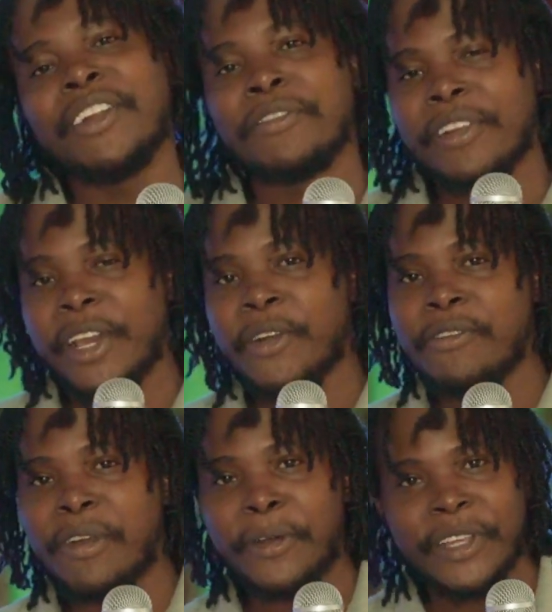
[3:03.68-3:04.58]
no fly
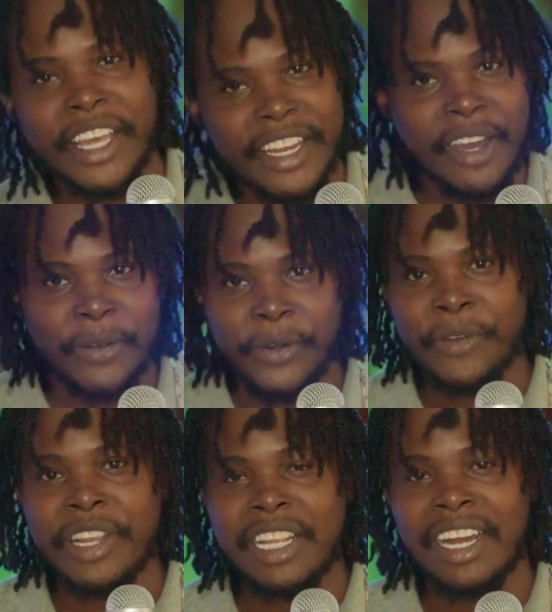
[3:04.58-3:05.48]
over on the head, I don't
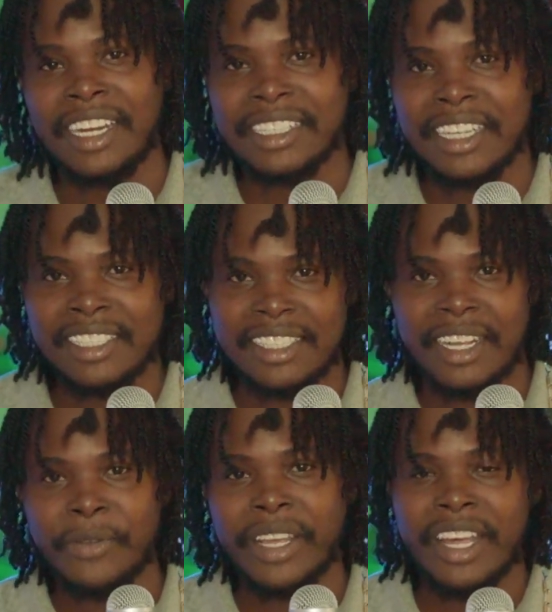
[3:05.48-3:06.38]
really
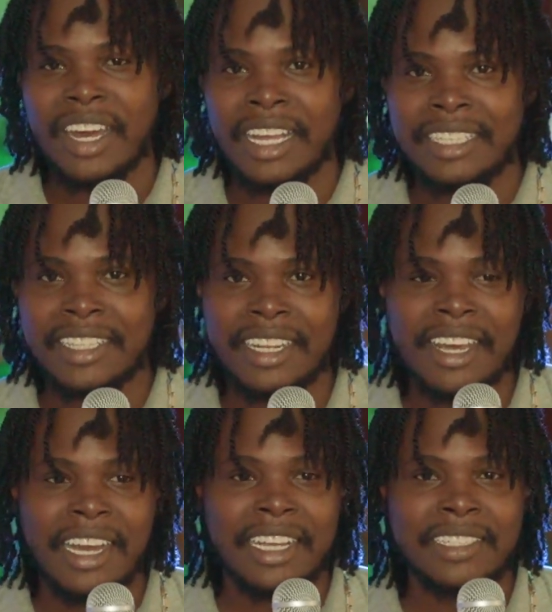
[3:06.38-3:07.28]
understand what Dagga say.
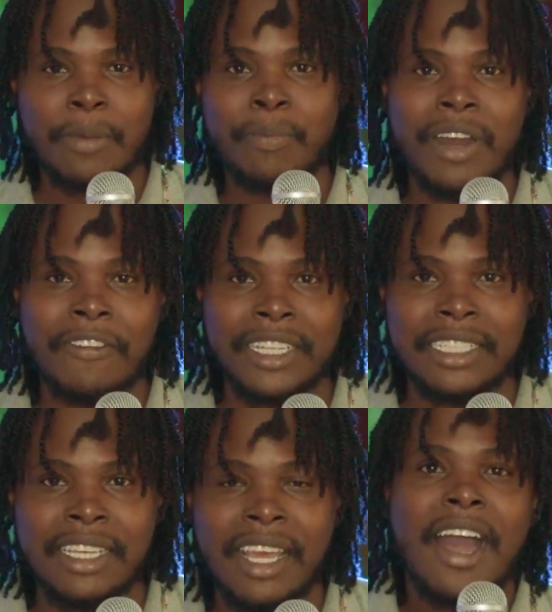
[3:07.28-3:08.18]
Dagga say
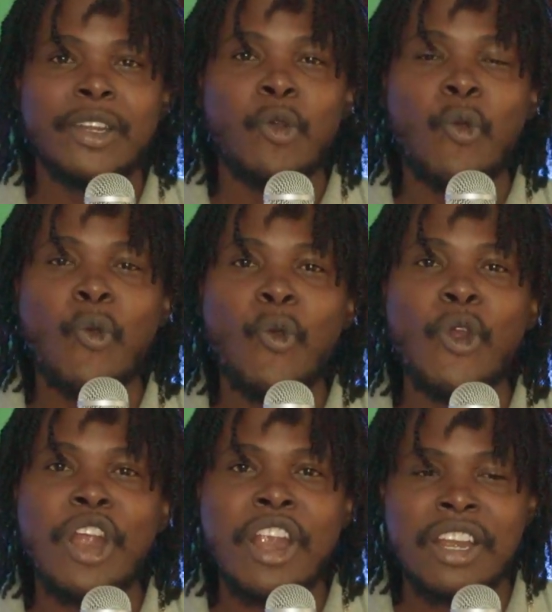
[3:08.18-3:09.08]
poverty are the
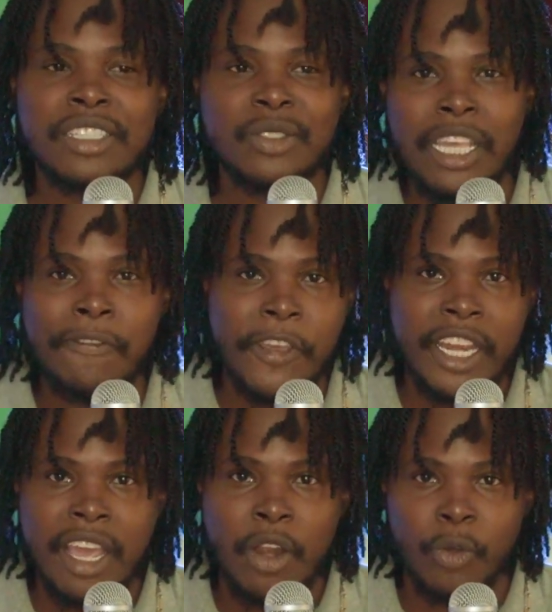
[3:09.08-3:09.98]
worst. If you're
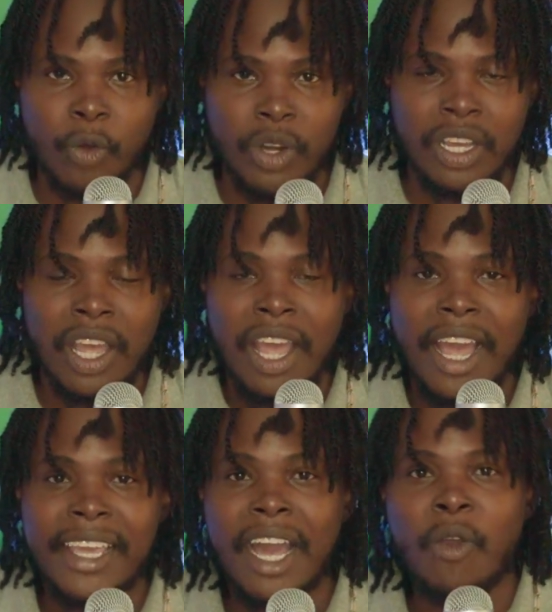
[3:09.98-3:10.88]
there road
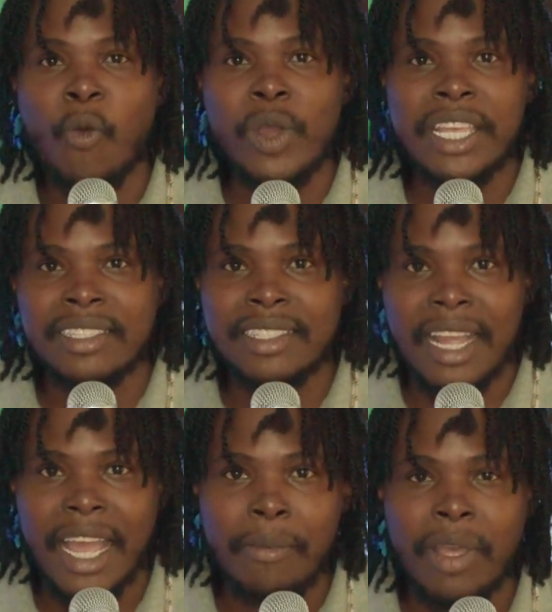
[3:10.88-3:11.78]
and you waste
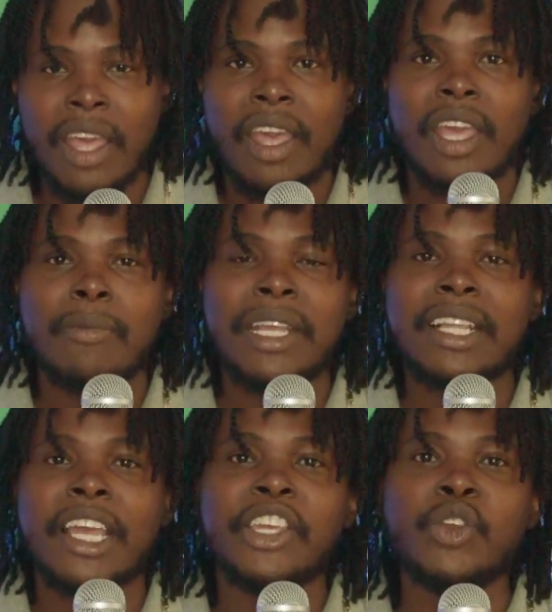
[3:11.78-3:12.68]
time, you
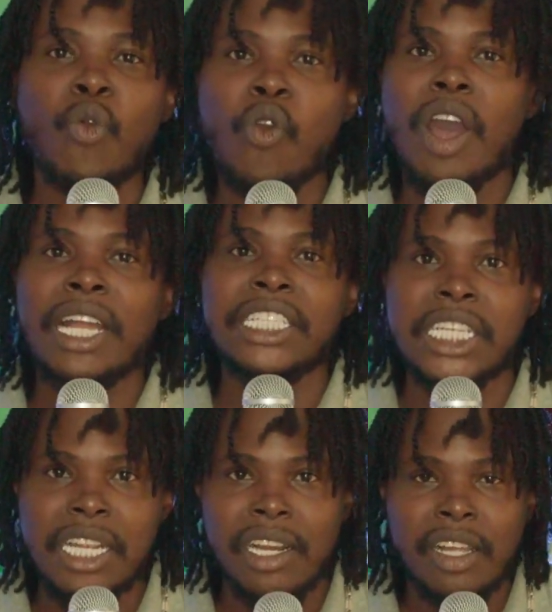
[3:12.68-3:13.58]
better you go to
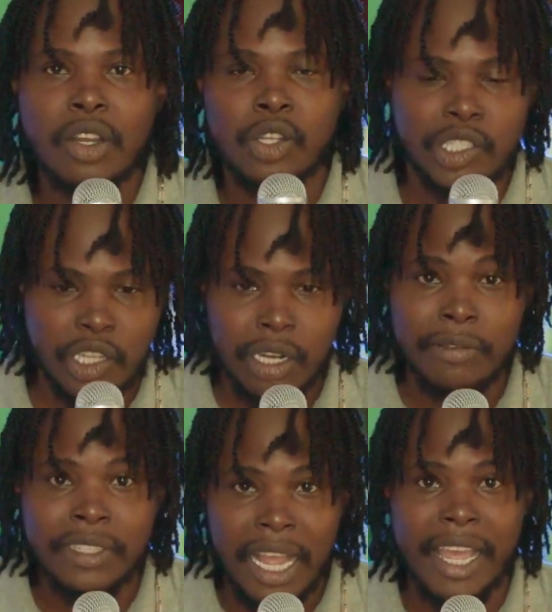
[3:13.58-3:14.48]
jail to
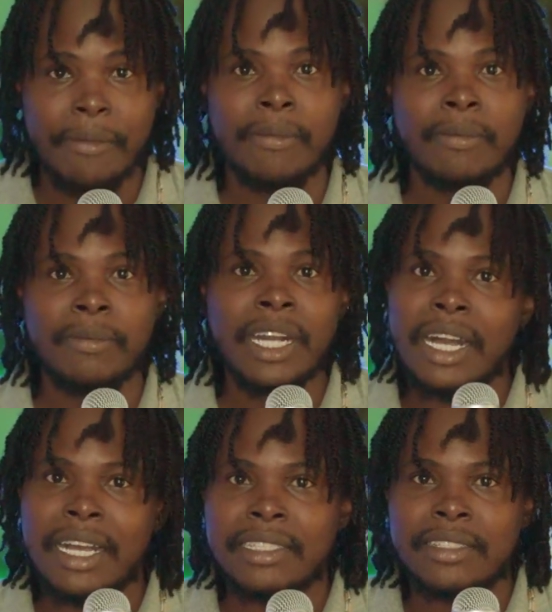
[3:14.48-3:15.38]
serve time.
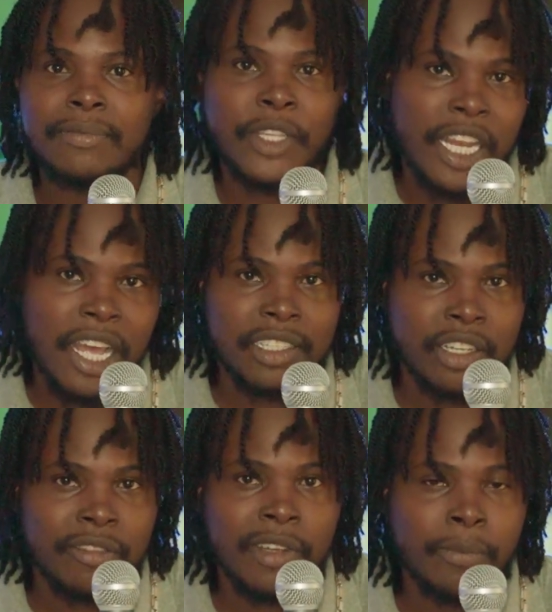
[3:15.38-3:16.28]
Because you're not
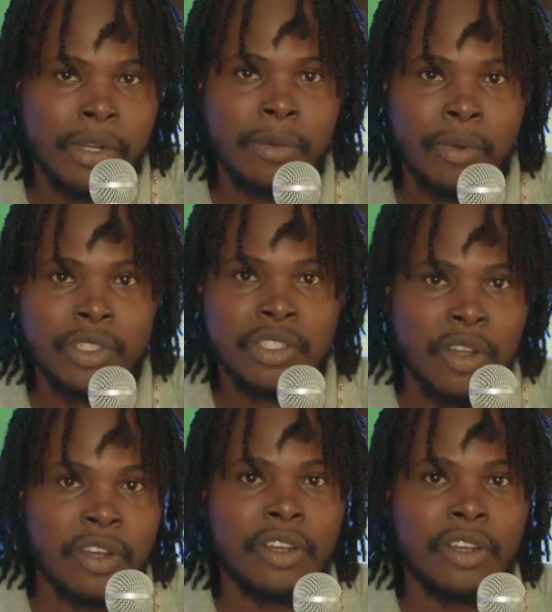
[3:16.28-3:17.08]
serving no purpose now.